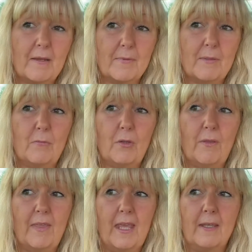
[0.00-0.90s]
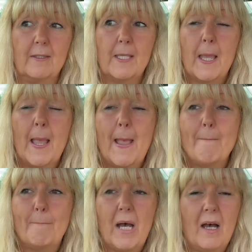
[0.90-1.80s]
up some new things.
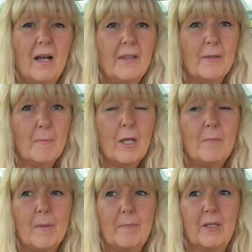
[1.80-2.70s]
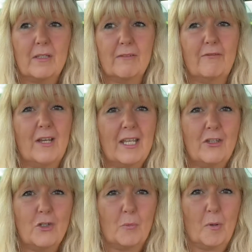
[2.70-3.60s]
But at the moment, because of
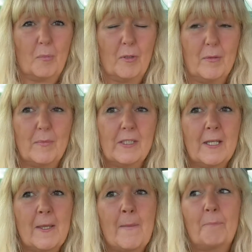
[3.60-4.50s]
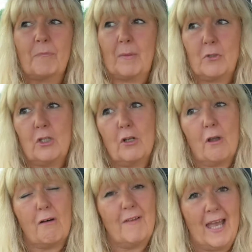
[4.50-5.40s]
financial problems, I'm doing a
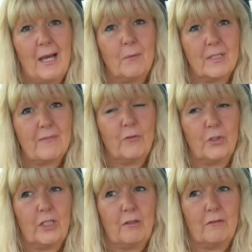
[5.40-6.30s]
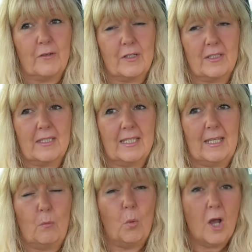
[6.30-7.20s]
lot of hours for the university
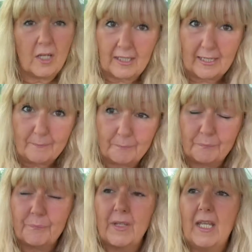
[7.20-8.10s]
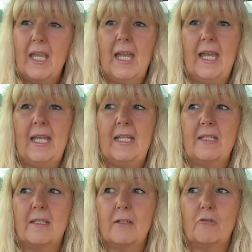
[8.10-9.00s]
working.
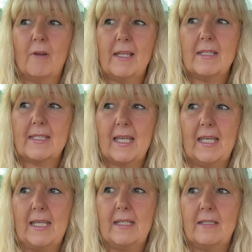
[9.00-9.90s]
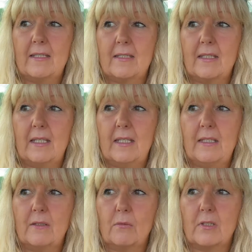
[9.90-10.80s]
And great as that is, it
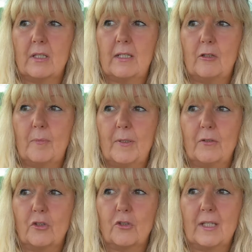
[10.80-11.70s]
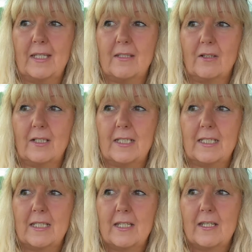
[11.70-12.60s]
is also a little bit on the tricky side,
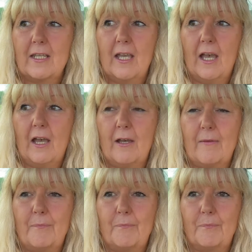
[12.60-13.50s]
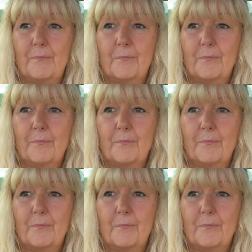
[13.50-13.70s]
trying